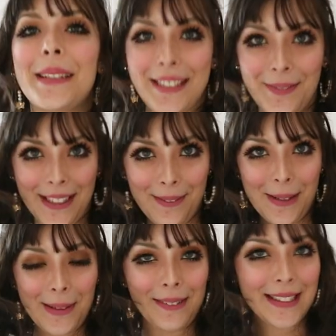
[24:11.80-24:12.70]
the bottom, but you
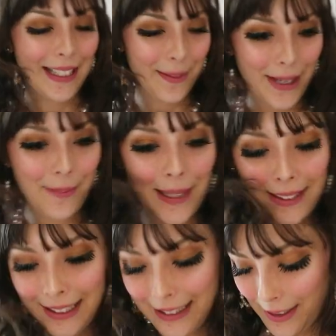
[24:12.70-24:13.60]
won't be able to see it, but I'm
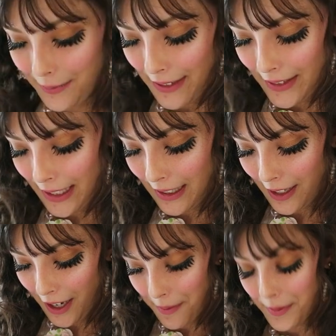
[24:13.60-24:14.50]
basically wearing
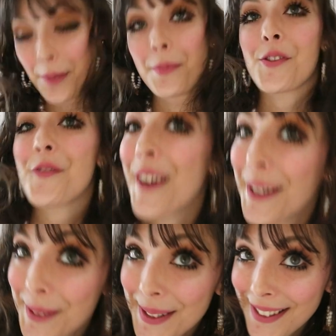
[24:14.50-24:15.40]
um, some
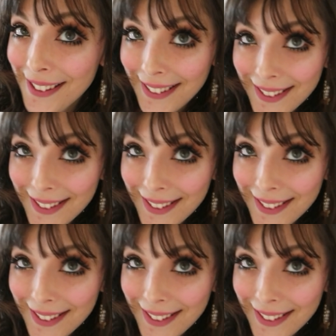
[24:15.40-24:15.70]
trousers.